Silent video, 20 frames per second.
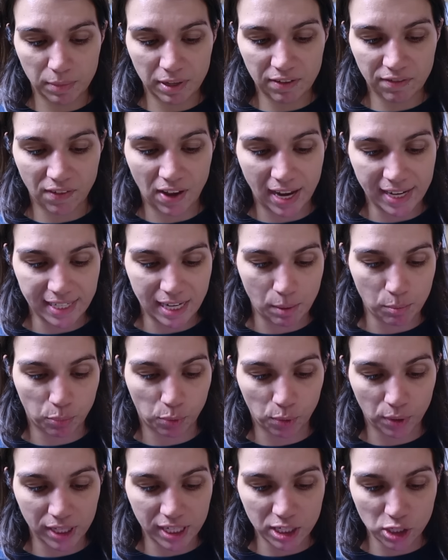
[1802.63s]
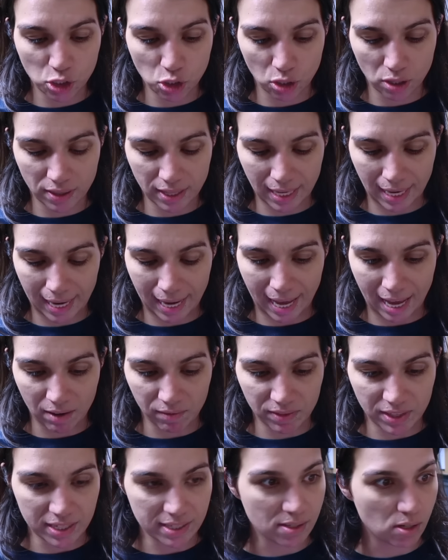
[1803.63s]
me find, I'm pretty sure that I
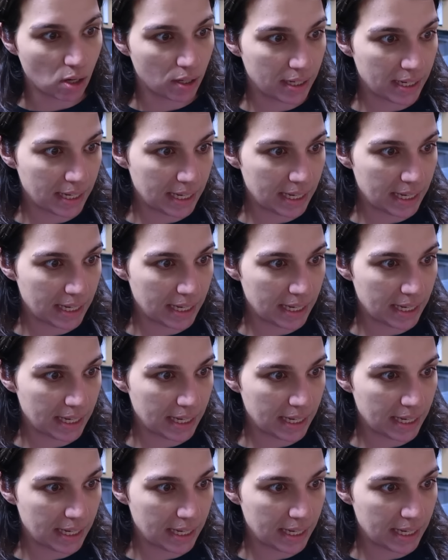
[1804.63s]
have this on